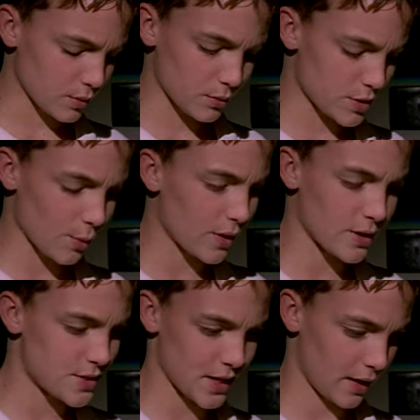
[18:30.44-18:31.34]
So what are you
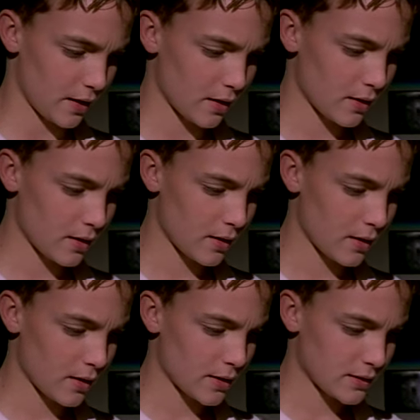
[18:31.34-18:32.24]
saying?
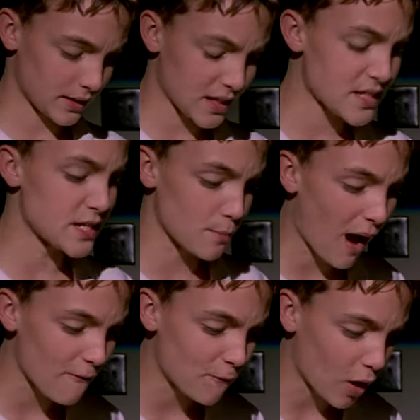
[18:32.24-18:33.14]
That this is
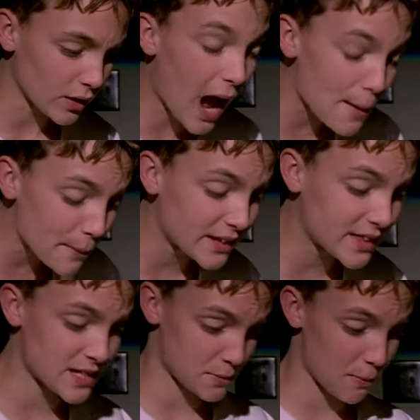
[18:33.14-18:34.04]
my fault? I made
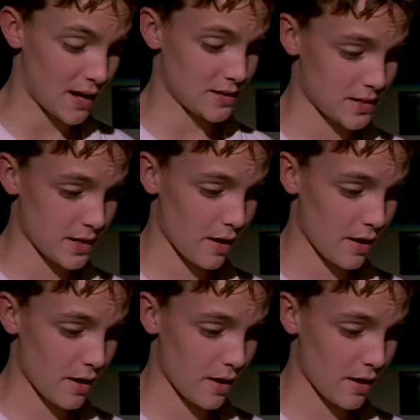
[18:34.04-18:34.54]
this mess.